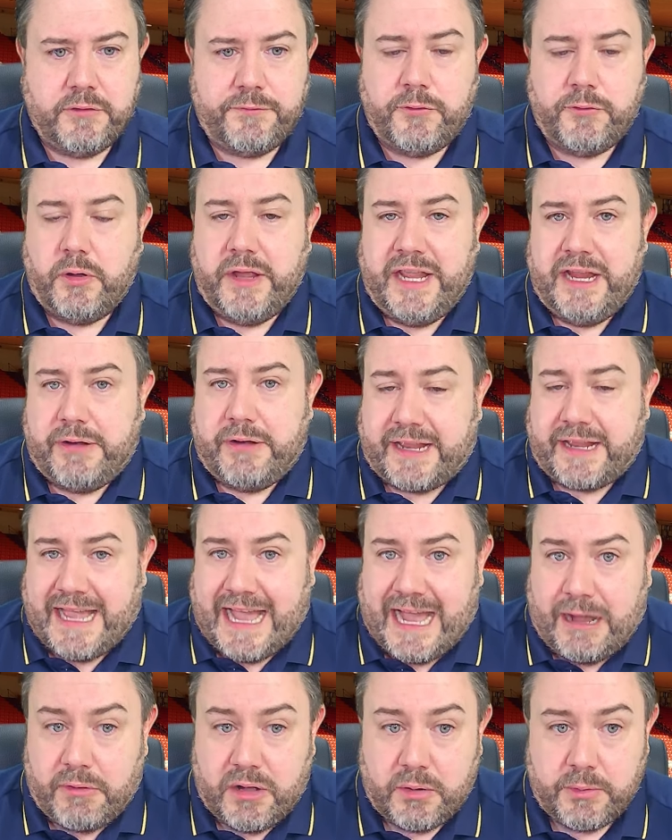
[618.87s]
I thought
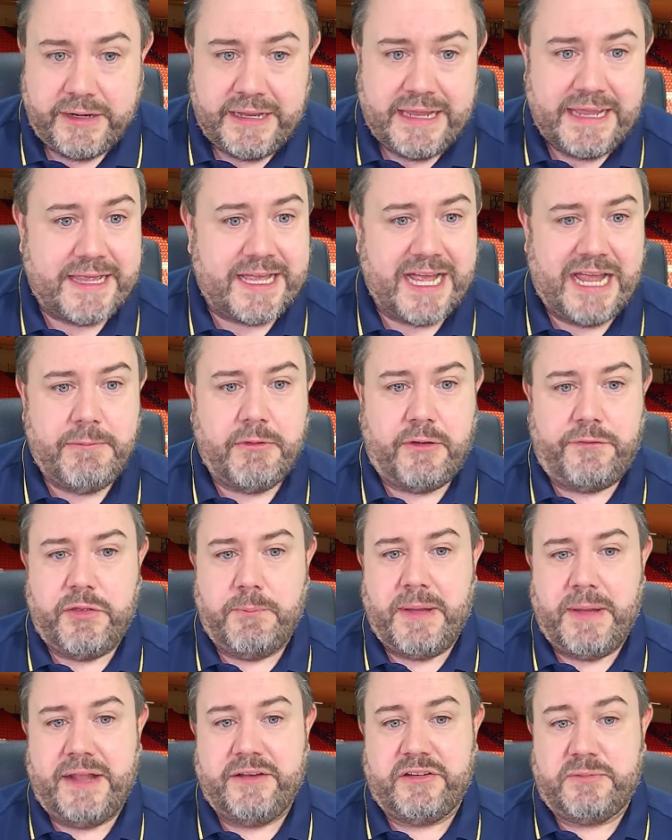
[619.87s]
Hirakawa, when he came off the
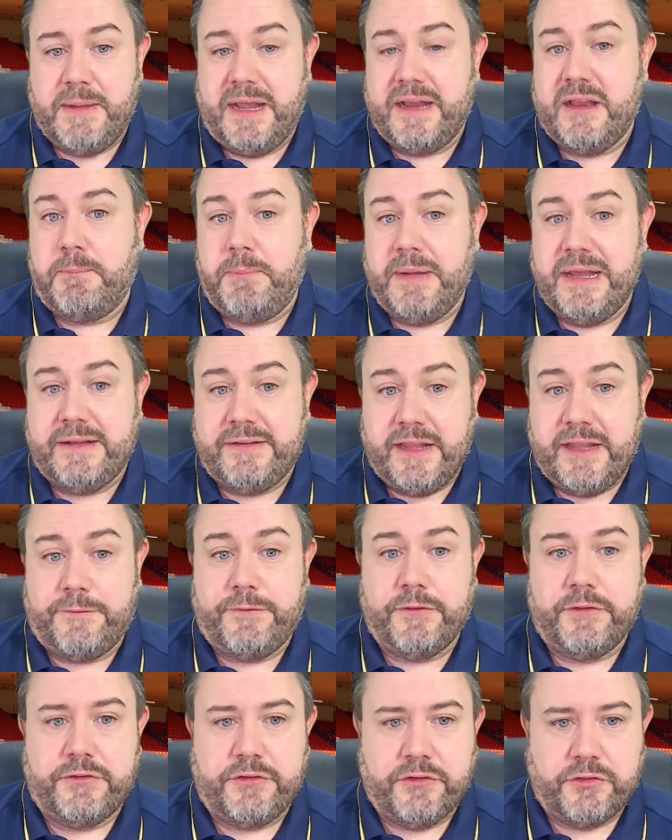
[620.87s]
bench, made a big
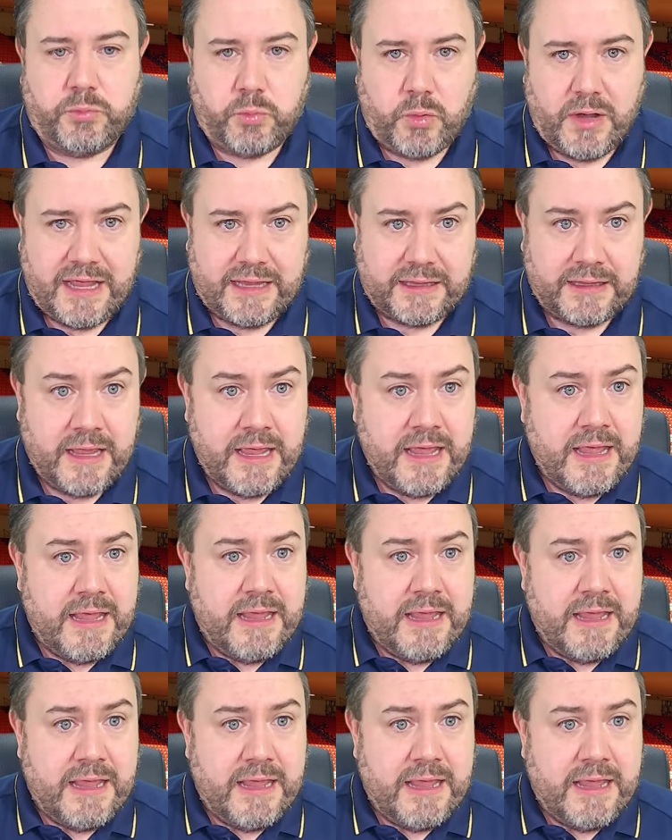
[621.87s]
difference as well.